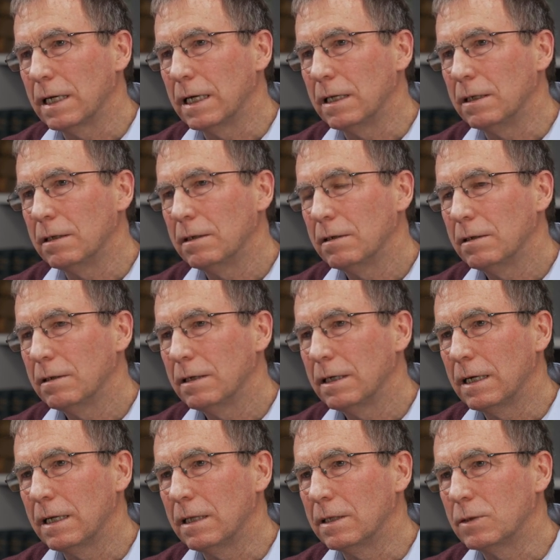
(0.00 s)
in,
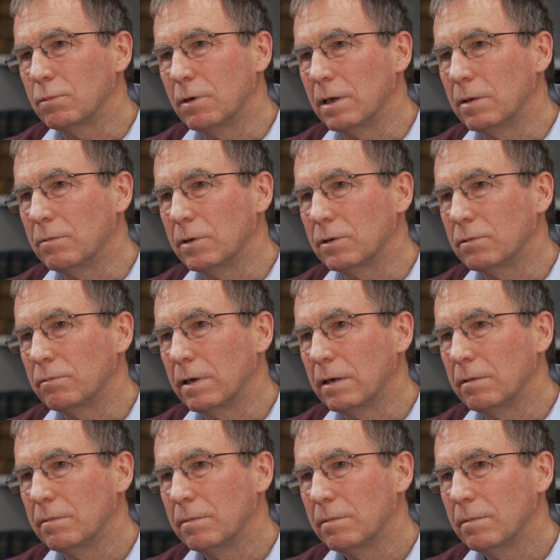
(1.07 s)
in this world in which we're